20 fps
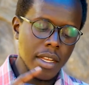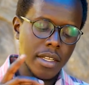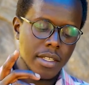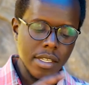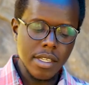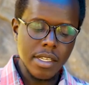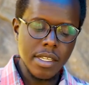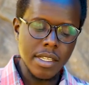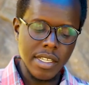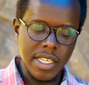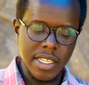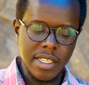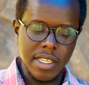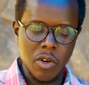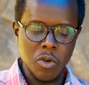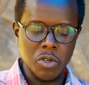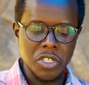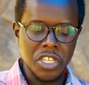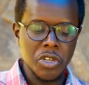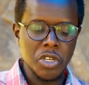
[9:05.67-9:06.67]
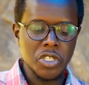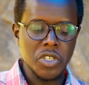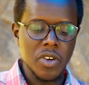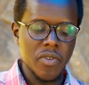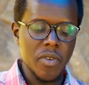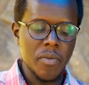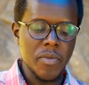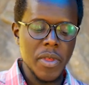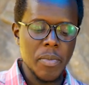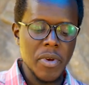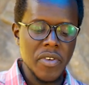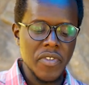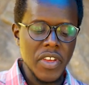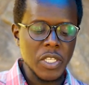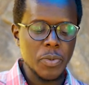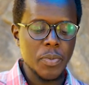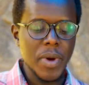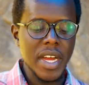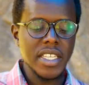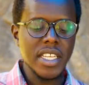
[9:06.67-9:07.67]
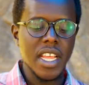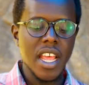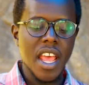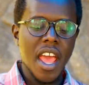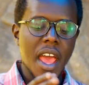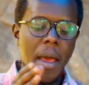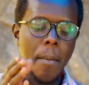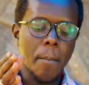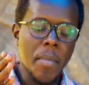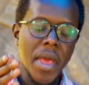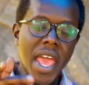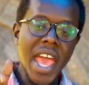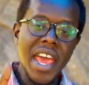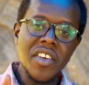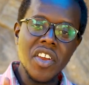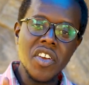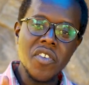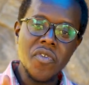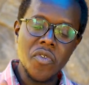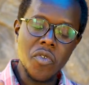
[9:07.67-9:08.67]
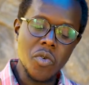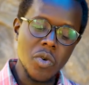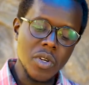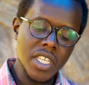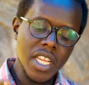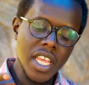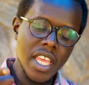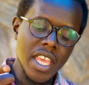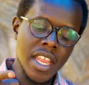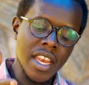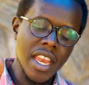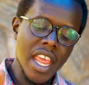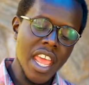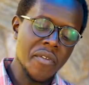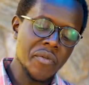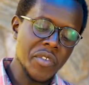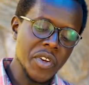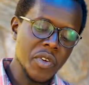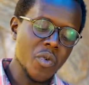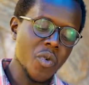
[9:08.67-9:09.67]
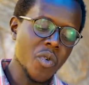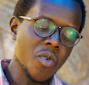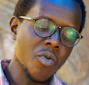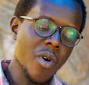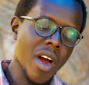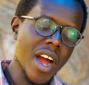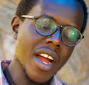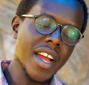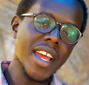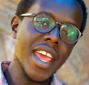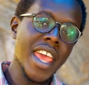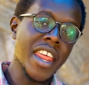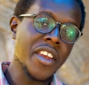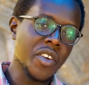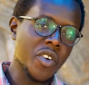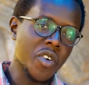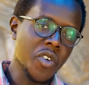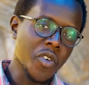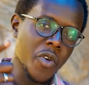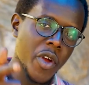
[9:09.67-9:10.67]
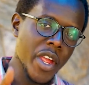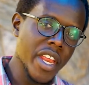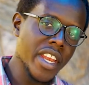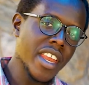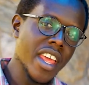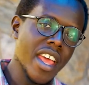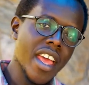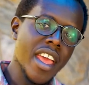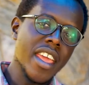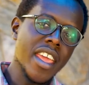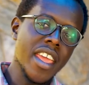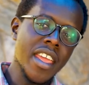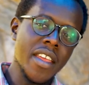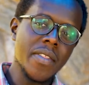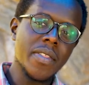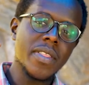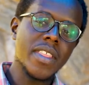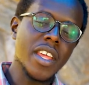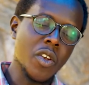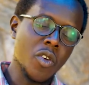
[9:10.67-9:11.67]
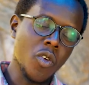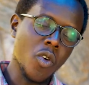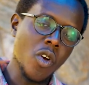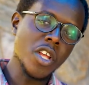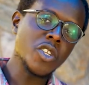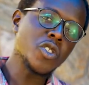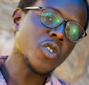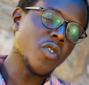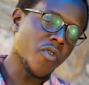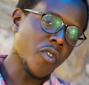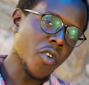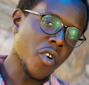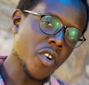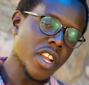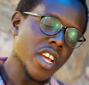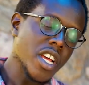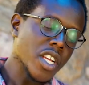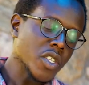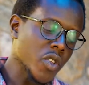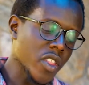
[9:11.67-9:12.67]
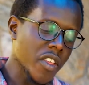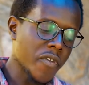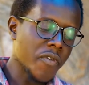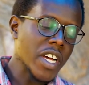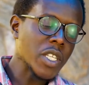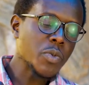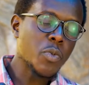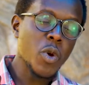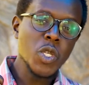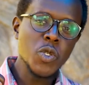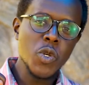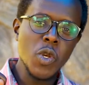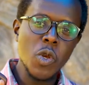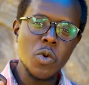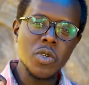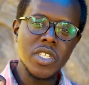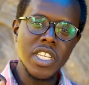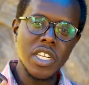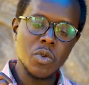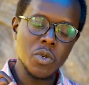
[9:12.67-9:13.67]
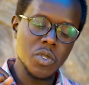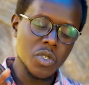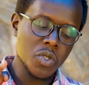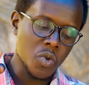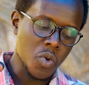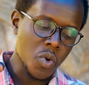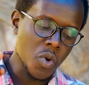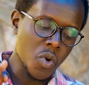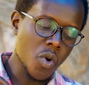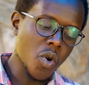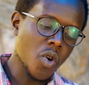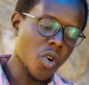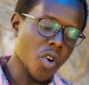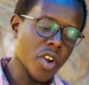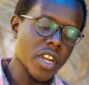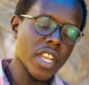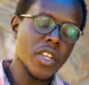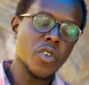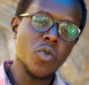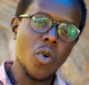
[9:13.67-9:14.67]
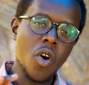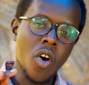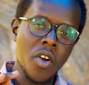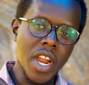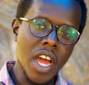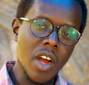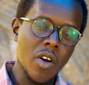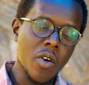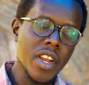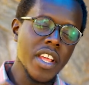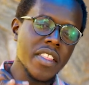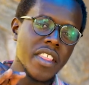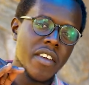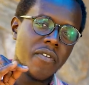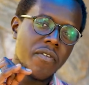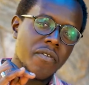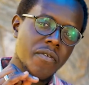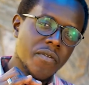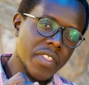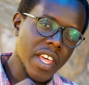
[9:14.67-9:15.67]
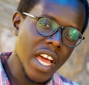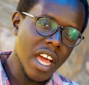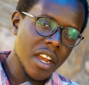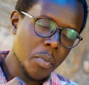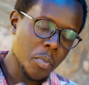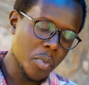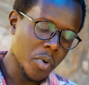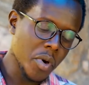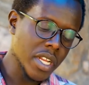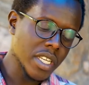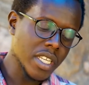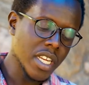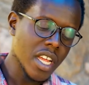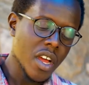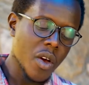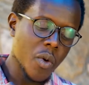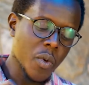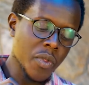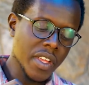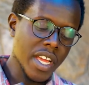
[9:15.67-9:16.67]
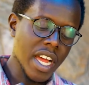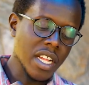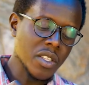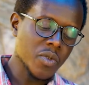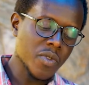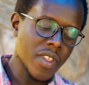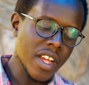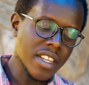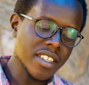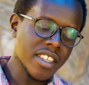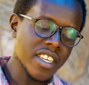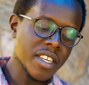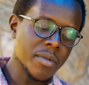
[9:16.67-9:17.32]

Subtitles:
it's just a continuation from the previous part, bearing fruit in every good work and growing in the knowledge of God. So the first point we looked at was to know God, to honor God. And the third point with regards to that